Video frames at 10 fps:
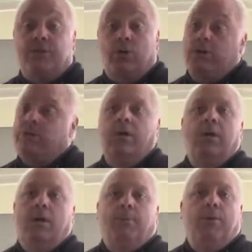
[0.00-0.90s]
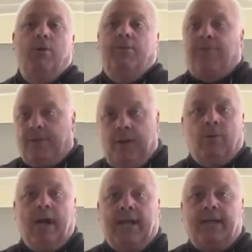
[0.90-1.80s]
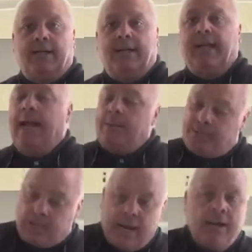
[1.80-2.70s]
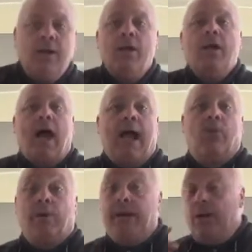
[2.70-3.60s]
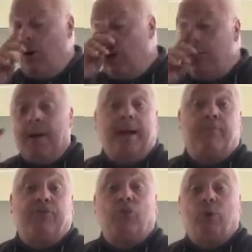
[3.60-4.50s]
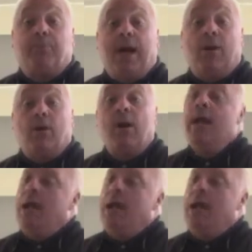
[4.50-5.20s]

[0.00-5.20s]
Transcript: source. Beautiful. Then when I get to the campsite, I rehook my shore power,